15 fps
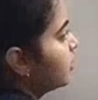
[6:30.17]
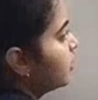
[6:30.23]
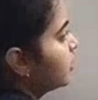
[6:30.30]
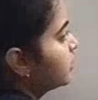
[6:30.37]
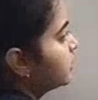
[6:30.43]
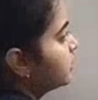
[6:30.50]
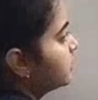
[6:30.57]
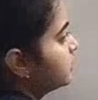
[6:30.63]

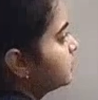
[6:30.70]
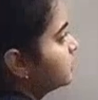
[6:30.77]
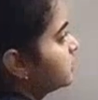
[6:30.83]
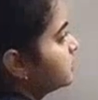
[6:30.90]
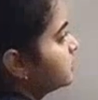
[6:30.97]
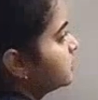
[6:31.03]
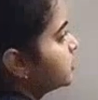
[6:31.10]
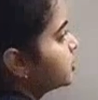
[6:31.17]
on the
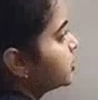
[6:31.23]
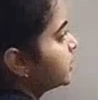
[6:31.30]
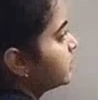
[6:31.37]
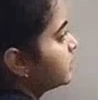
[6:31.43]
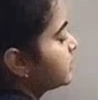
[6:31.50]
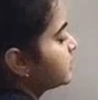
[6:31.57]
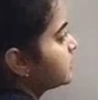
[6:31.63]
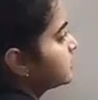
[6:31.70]

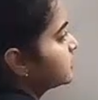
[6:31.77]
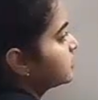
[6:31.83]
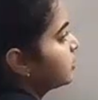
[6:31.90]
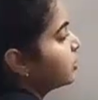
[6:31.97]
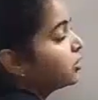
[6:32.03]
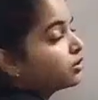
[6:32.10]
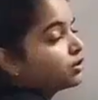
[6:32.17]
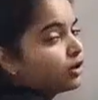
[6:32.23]
shells
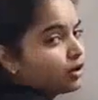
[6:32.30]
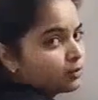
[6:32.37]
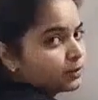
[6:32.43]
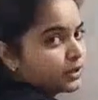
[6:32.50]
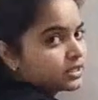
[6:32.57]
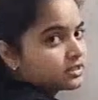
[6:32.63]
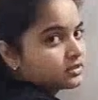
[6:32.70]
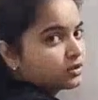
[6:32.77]
or
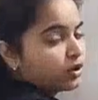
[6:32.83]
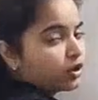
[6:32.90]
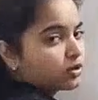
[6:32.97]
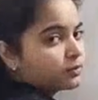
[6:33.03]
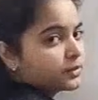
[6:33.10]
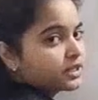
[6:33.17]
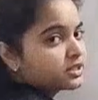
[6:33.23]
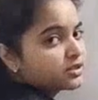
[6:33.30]
orbits.
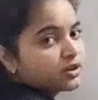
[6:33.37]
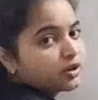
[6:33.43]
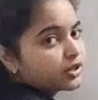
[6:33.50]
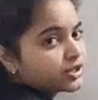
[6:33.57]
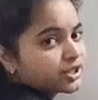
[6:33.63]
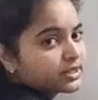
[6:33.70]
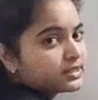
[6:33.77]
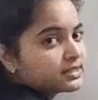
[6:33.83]
Orbits
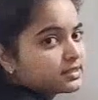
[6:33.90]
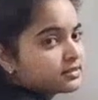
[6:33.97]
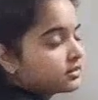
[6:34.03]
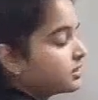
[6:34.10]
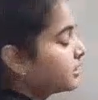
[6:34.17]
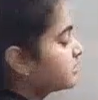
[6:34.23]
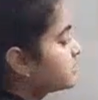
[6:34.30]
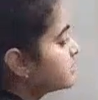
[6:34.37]
or shells
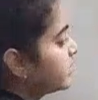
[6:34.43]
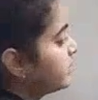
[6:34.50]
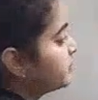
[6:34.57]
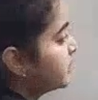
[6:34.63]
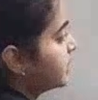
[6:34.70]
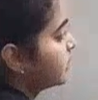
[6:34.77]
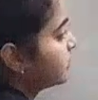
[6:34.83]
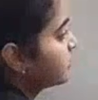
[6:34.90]
are the same
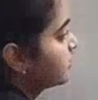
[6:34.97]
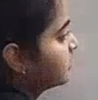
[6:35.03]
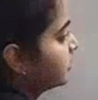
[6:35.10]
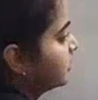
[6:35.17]
thing.